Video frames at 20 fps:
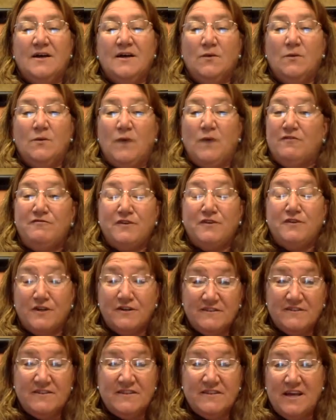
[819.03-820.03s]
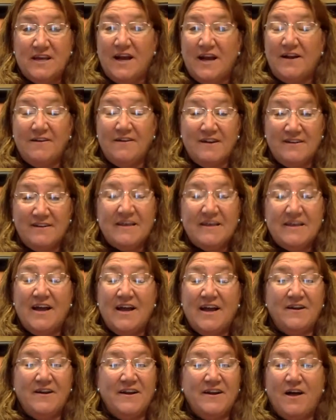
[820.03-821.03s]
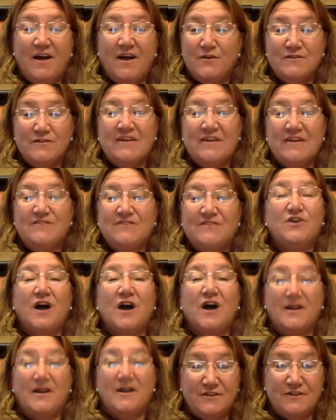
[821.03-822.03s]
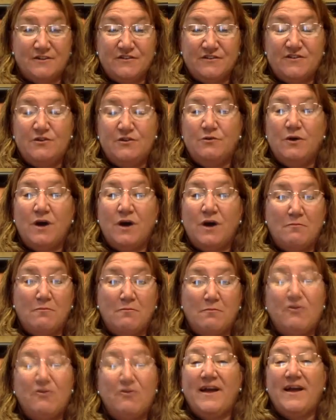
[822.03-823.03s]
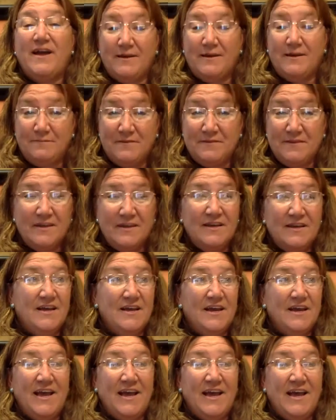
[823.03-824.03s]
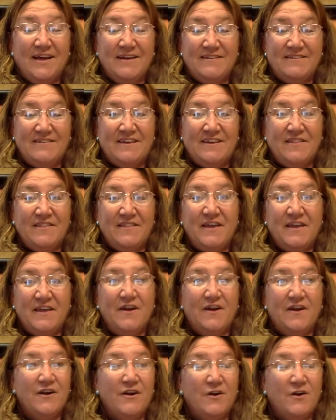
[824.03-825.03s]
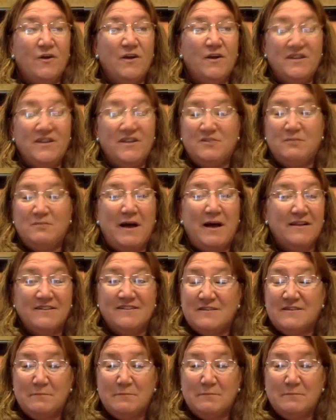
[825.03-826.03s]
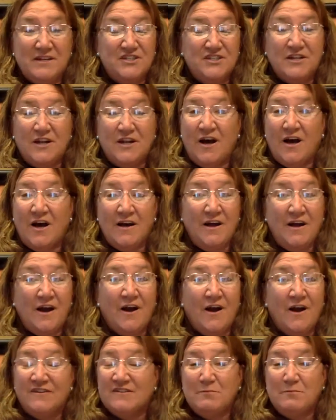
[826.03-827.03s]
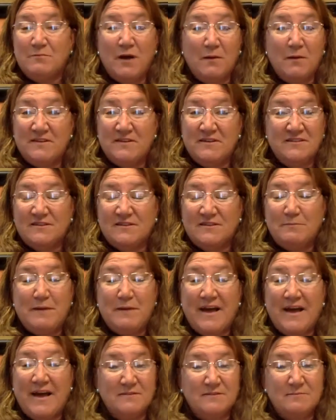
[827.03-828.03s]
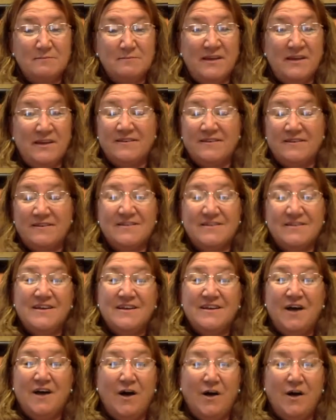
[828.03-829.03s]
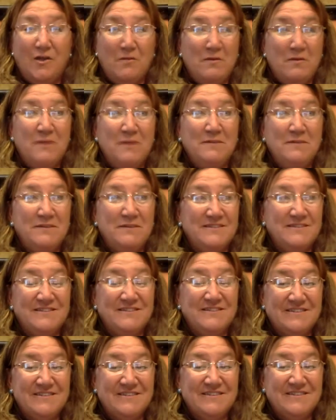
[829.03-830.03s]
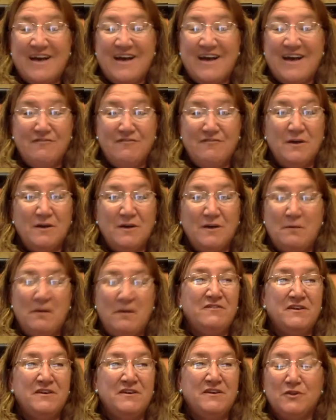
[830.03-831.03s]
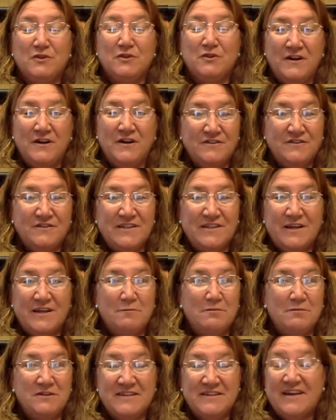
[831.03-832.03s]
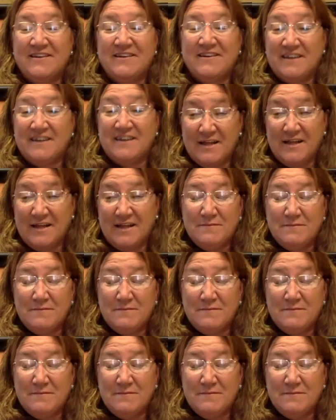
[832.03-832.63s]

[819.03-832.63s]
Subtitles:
Well, first, the IRS hiring all those extra auditors, you are prey. And they are going to balance the budget on our small business backs because all the big businesses have a bevy of lawyers that are protecting them.